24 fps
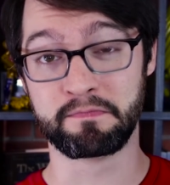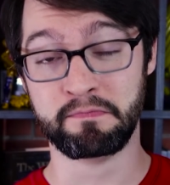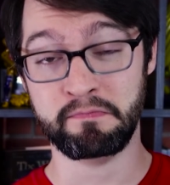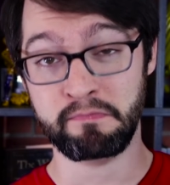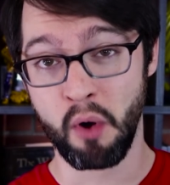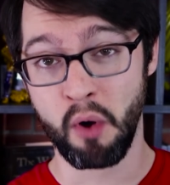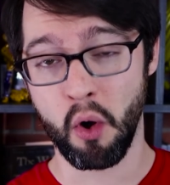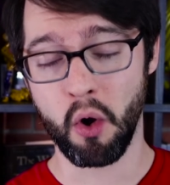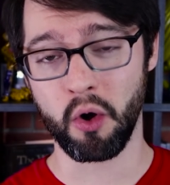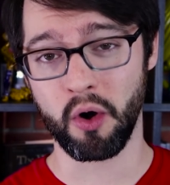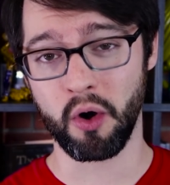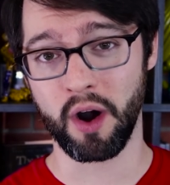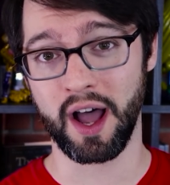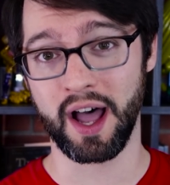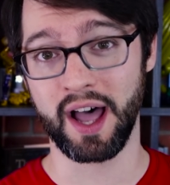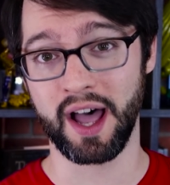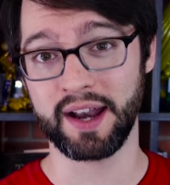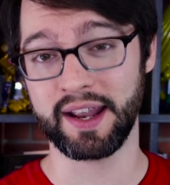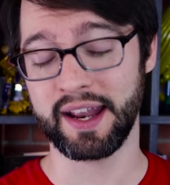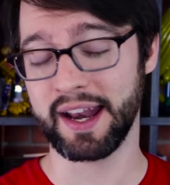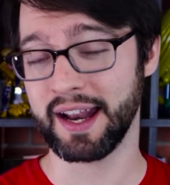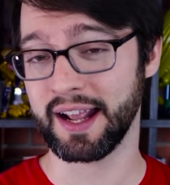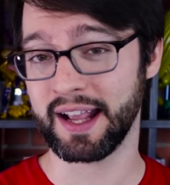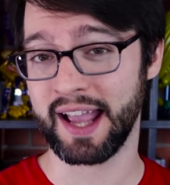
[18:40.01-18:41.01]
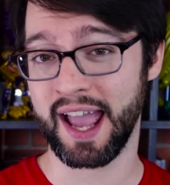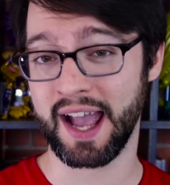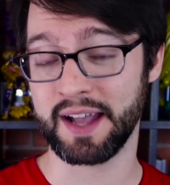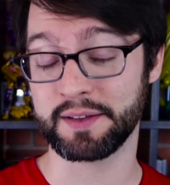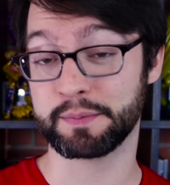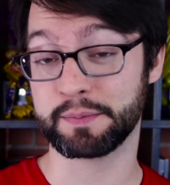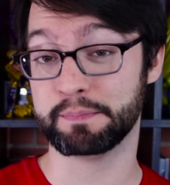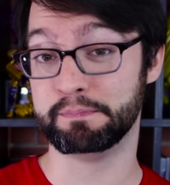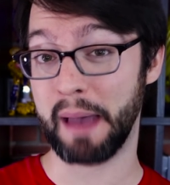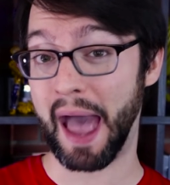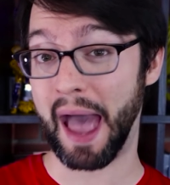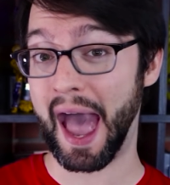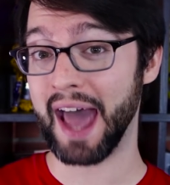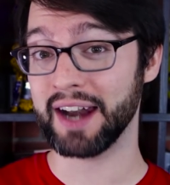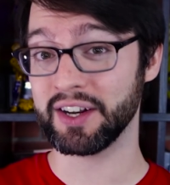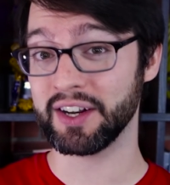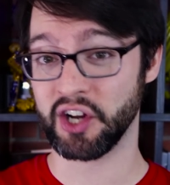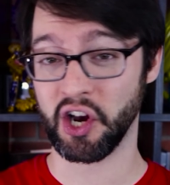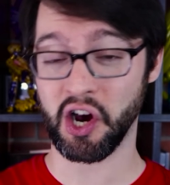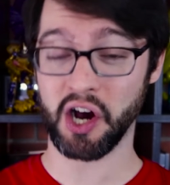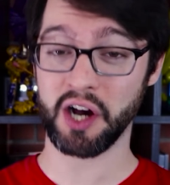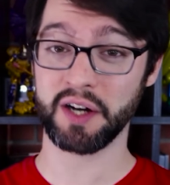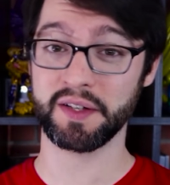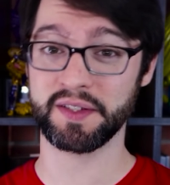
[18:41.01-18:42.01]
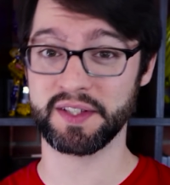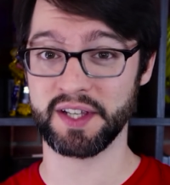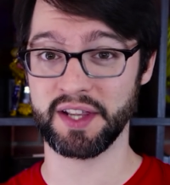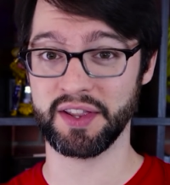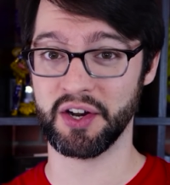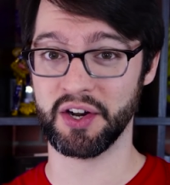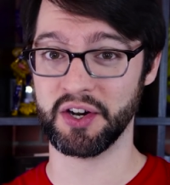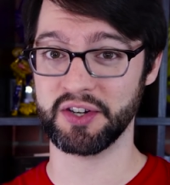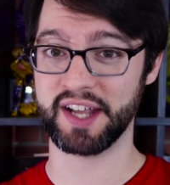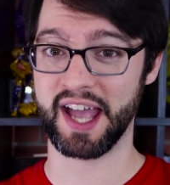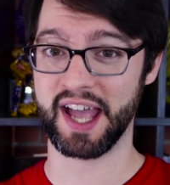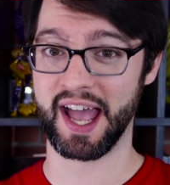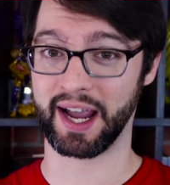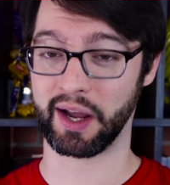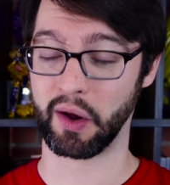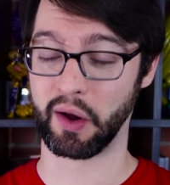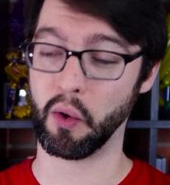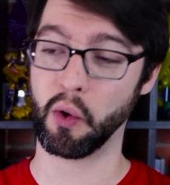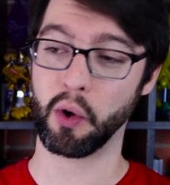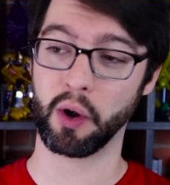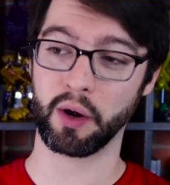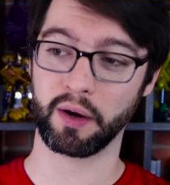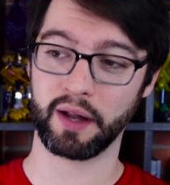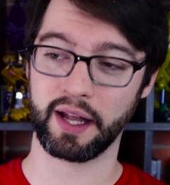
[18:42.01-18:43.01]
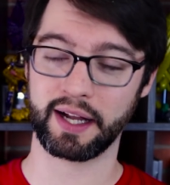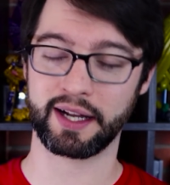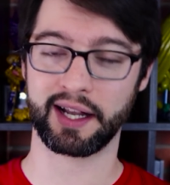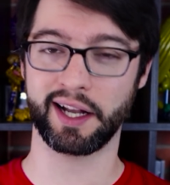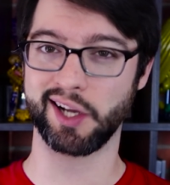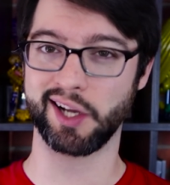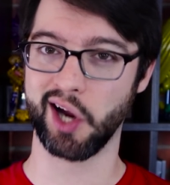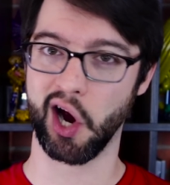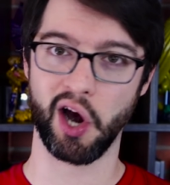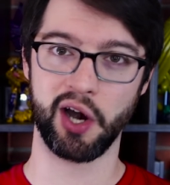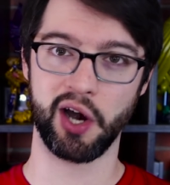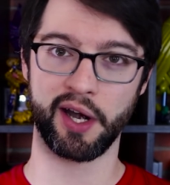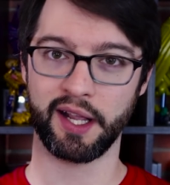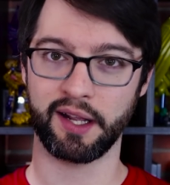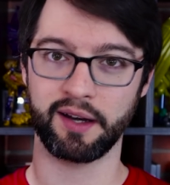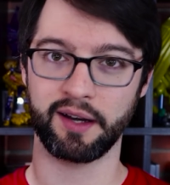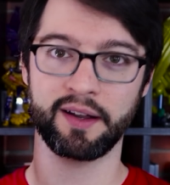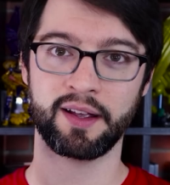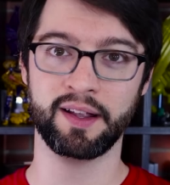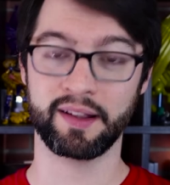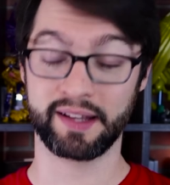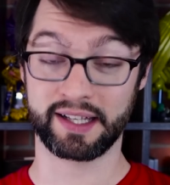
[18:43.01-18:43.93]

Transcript: moron and he has bad cards in their deck or like a garnet,